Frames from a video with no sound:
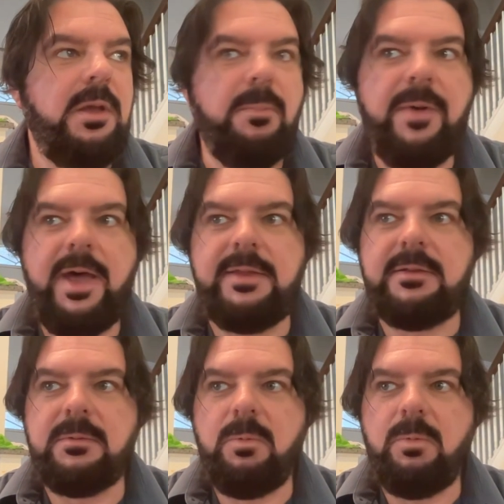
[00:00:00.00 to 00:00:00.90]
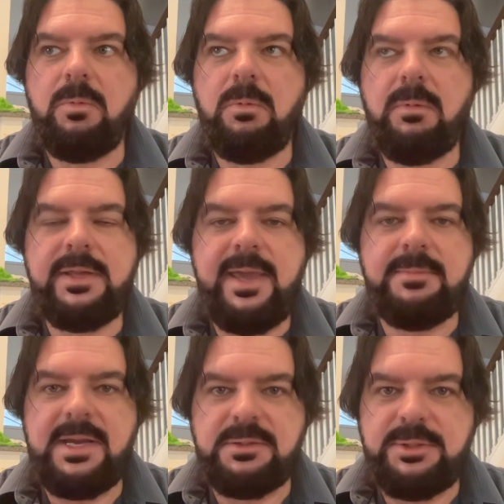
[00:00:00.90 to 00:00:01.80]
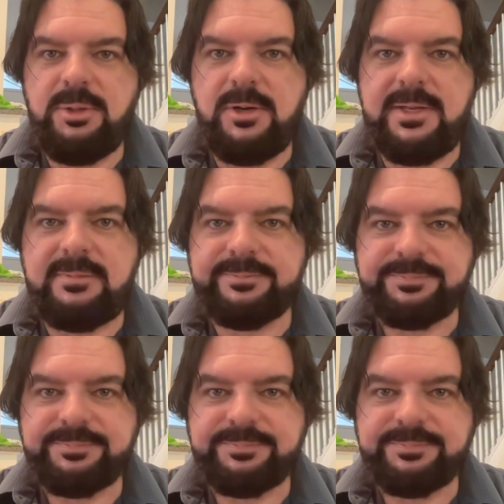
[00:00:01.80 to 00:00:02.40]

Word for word: But when it came down to it,